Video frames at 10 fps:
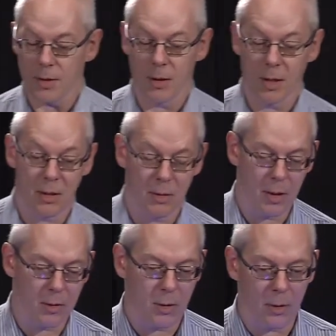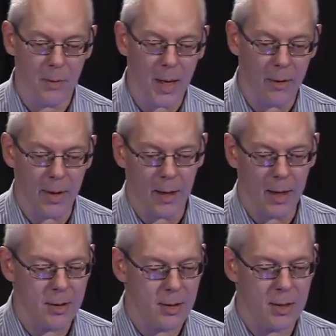So there's a talk about that
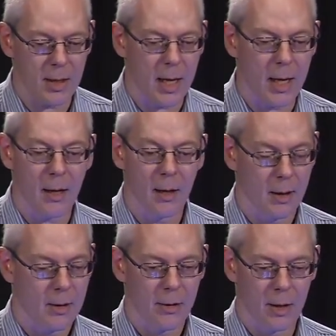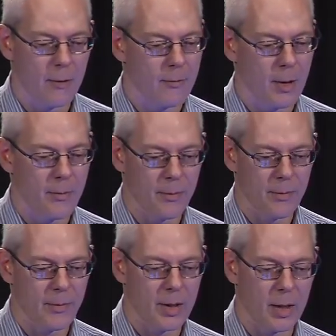later today that
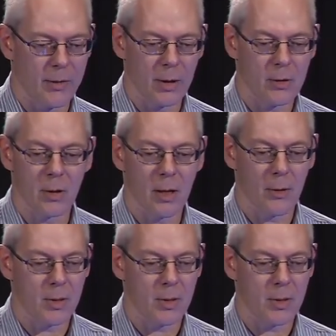I think you should go